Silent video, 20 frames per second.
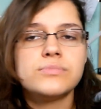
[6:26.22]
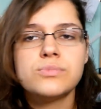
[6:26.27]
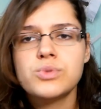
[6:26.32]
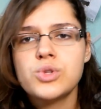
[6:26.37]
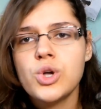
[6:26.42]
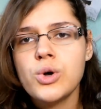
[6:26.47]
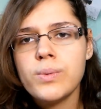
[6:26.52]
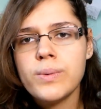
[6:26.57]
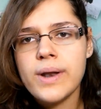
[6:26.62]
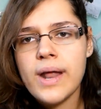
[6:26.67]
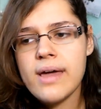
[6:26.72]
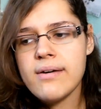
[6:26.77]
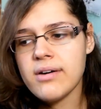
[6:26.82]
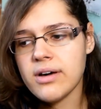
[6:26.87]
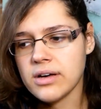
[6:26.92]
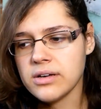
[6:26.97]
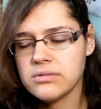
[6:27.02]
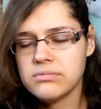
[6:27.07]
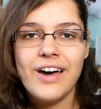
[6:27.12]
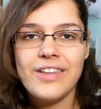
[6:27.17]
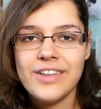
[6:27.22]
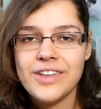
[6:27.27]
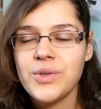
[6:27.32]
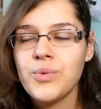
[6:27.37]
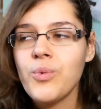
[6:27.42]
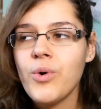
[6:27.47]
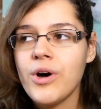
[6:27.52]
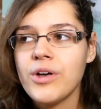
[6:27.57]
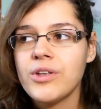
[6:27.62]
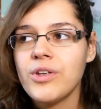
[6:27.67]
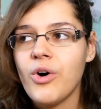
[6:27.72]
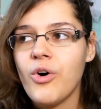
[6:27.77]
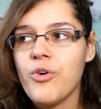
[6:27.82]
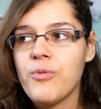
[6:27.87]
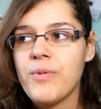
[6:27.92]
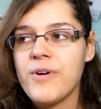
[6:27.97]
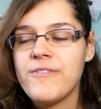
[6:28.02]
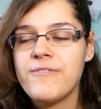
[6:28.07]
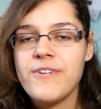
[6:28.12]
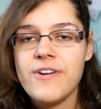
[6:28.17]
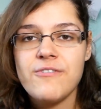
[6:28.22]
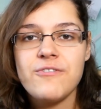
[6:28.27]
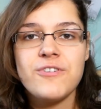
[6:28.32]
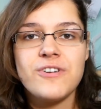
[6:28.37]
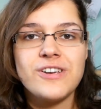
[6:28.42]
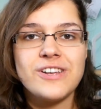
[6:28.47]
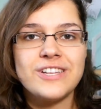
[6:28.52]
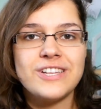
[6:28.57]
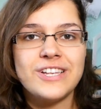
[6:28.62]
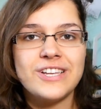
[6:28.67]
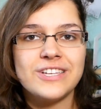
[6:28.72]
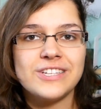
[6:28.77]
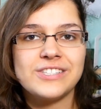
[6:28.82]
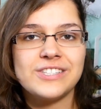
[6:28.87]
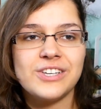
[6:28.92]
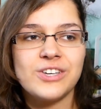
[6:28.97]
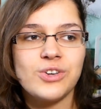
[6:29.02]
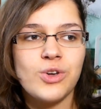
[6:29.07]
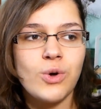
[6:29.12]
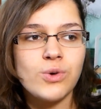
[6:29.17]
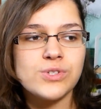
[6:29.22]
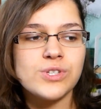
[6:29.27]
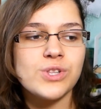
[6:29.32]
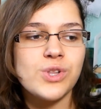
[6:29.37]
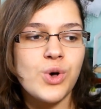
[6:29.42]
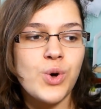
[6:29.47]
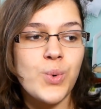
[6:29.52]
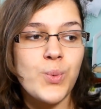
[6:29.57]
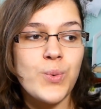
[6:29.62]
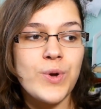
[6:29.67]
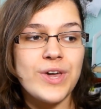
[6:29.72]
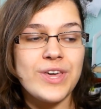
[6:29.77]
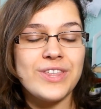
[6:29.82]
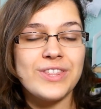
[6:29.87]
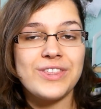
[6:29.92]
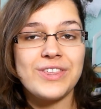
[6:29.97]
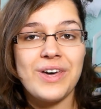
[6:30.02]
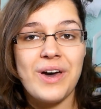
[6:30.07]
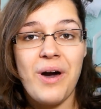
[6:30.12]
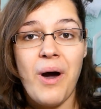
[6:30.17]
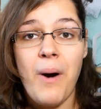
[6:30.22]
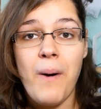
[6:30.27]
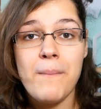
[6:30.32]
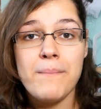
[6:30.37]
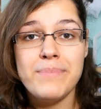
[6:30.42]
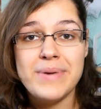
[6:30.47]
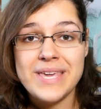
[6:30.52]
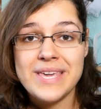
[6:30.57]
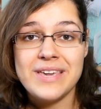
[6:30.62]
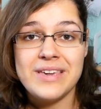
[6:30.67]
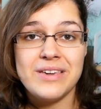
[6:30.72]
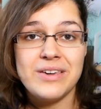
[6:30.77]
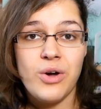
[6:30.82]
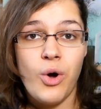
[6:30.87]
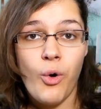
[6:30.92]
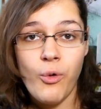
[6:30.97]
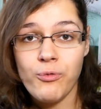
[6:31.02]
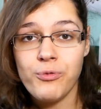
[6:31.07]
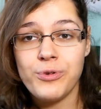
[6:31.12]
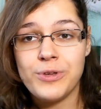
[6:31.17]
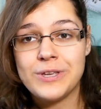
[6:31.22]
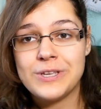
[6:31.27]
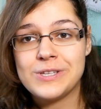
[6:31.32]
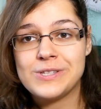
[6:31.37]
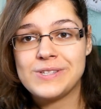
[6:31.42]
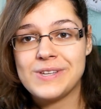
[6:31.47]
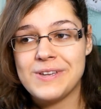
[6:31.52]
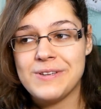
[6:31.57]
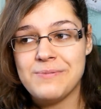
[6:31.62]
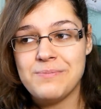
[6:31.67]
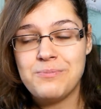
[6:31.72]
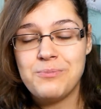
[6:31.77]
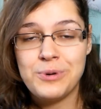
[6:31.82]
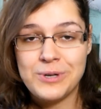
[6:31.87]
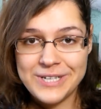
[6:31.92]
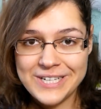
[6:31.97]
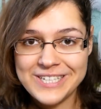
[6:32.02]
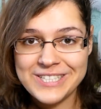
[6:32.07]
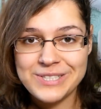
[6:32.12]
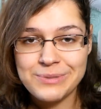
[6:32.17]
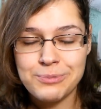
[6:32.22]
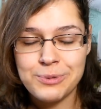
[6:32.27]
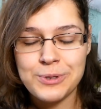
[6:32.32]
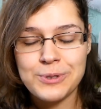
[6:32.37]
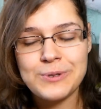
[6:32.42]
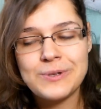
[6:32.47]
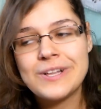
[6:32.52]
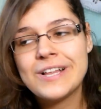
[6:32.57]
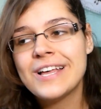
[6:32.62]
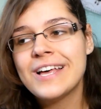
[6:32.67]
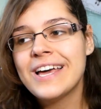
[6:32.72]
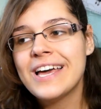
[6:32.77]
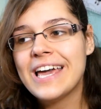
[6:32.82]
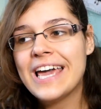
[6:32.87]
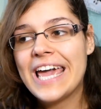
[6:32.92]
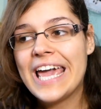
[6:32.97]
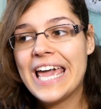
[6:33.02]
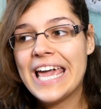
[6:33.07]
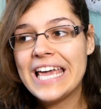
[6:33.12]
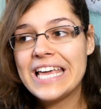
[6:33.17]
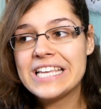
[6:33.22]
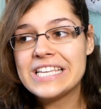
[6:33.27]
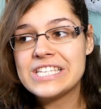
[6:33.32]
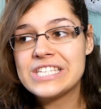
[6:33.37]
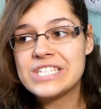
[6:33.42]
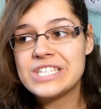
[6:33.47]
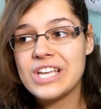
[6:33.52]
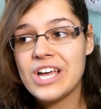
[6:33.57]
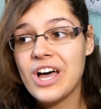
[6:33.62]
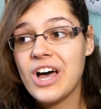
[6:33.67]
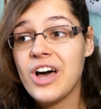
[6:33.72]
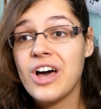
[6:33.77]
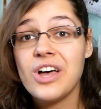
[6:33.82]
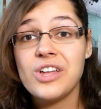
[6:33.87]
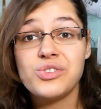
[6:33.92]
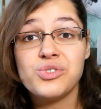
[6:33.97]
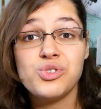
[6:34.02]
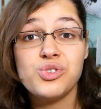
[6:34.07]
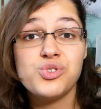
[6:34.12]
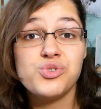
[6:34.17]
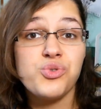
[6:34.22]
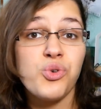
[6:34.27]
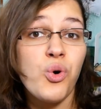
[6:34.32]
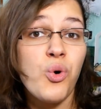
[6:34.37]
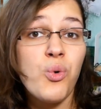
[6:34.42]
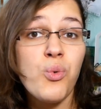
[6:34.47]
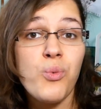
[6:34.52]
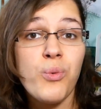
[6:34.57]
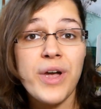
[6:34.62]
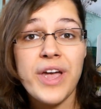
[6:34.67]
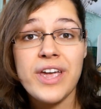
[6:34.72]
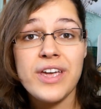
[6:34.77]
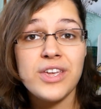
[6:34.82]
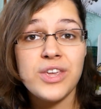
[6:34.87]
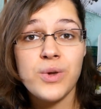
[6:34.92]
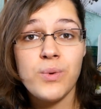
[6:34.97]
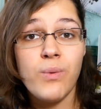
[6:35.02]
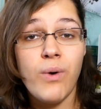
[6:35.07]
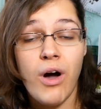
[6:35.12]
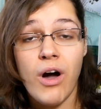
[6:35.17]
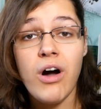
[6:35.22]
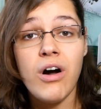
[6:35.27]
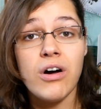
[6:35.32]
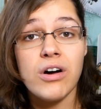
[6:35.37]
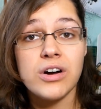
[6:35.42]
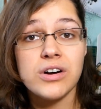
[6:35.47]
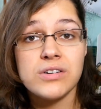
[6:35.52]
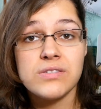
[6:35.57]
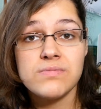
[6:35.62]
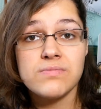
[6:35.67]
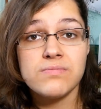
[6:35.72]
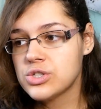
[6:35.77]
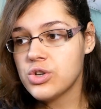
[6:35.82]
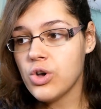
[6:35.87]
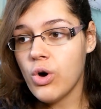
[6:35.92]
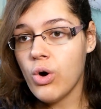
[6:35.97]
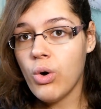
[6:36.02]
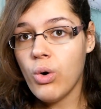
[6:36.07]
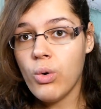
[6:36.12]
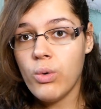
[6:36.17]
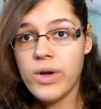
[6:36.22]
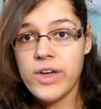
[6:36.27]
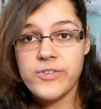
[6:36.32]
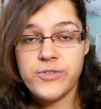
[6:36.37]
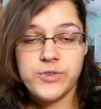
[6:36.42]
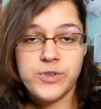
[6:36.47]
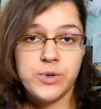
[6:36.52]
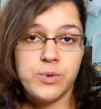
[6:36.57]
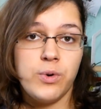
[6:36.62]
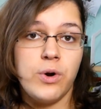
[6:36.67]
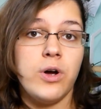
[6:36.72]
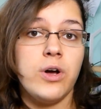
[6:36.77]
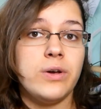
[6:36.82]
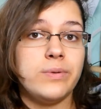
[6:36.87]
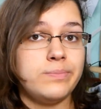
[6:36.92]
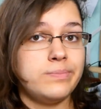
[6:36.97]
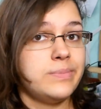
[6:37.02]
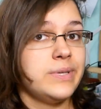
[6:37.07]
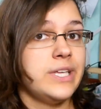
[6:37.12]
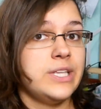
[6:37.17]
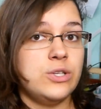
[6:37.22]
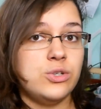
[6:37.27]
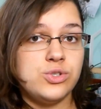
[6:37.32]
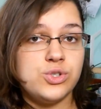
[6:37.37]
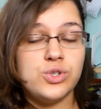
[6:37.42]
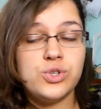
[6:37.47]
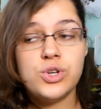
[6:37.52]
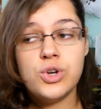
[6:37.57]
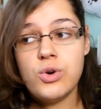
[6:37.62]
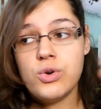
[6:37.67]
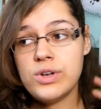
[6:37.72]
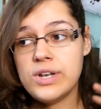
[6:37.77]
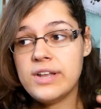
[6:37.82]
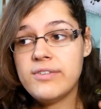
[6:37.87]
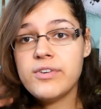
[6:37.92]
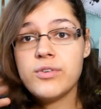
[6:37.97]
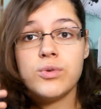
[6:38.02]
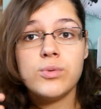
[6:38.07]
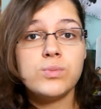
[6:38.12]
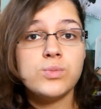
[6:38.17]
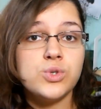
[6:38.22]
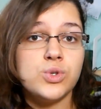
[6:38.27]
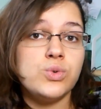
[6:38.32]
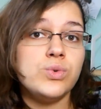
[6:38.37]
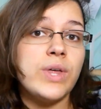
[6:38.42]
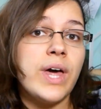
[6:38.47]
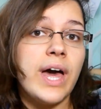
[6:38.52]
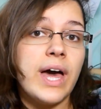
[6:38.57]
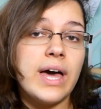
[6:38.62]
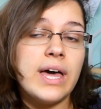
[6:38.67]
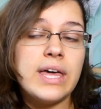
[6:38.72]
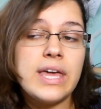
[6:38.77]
do whatever. Another one of my favorite ideas that goes along with being obvious and predictable is to draw where you are. So if you are in your studio or living room, do that.